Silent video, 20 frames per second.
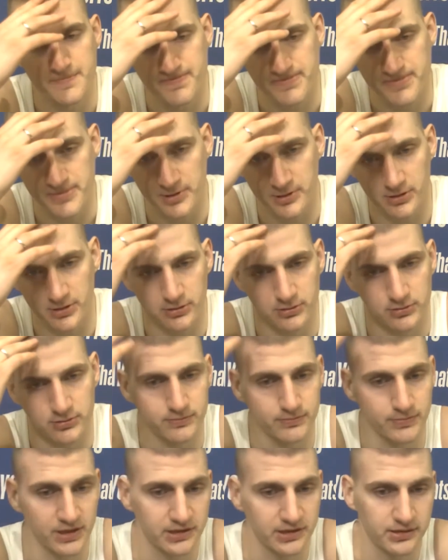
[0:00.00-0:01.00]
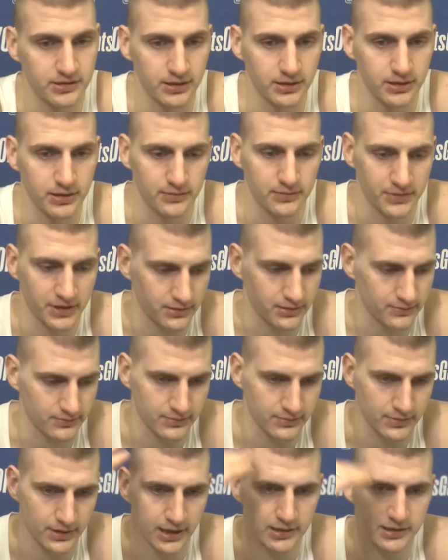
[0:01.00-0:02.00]
you know. But still, I mean,
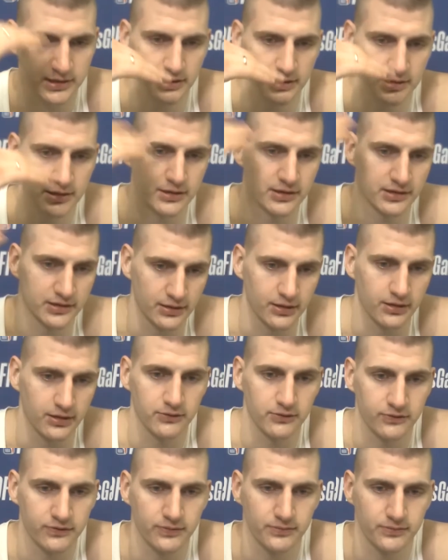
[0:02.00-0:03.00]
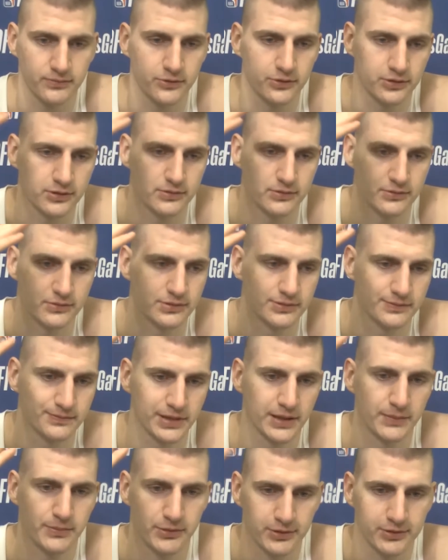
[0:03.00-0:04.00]
I think there's a lot of more
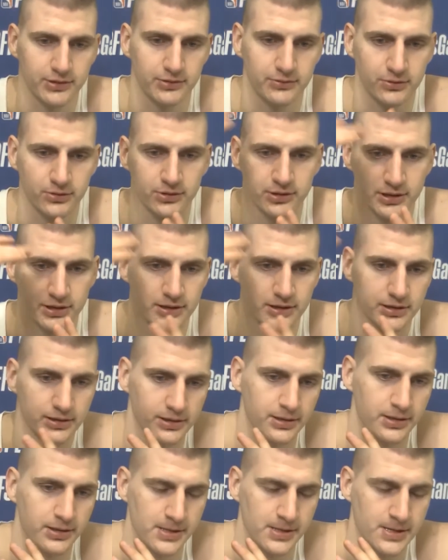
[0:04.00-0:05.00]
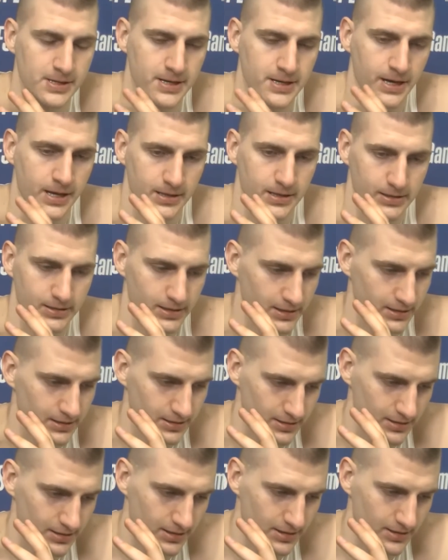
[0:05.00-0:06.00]
people in the world that
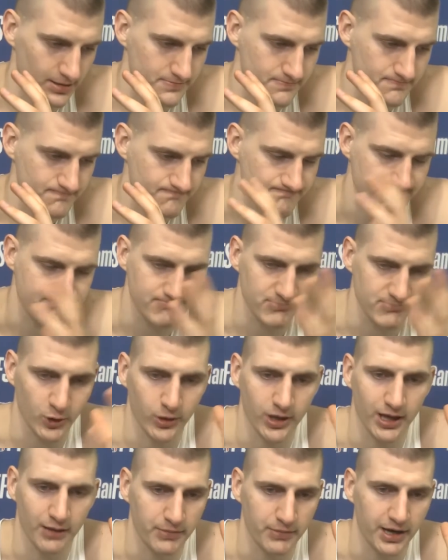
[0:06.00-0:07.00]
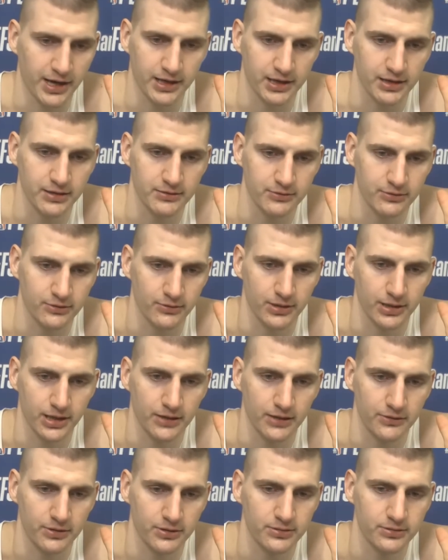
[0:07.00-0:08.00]
don't have money or
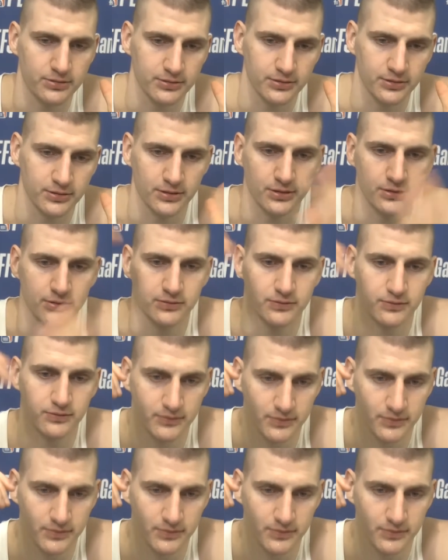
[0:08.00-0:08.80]
whatever, you know.